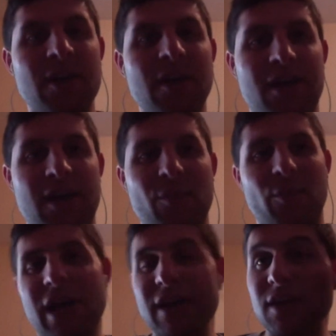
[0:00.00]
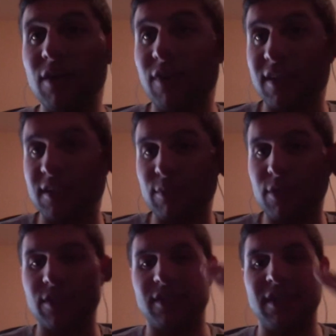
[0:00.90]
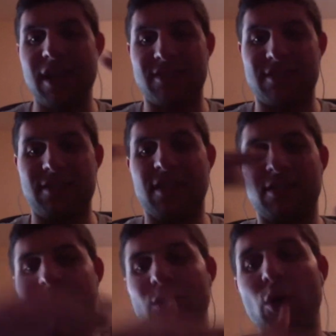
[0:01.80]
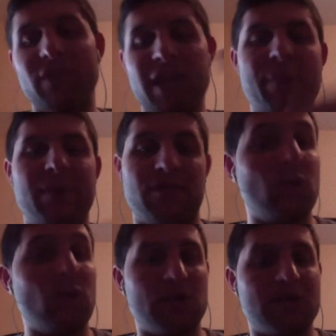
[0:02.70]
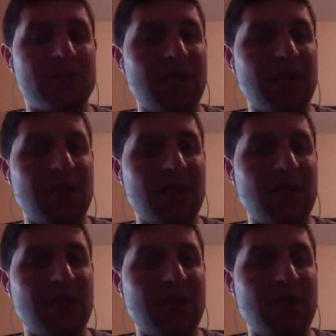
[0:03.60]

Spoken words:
When I think flexibility, yes, is there some overlapping? Of course.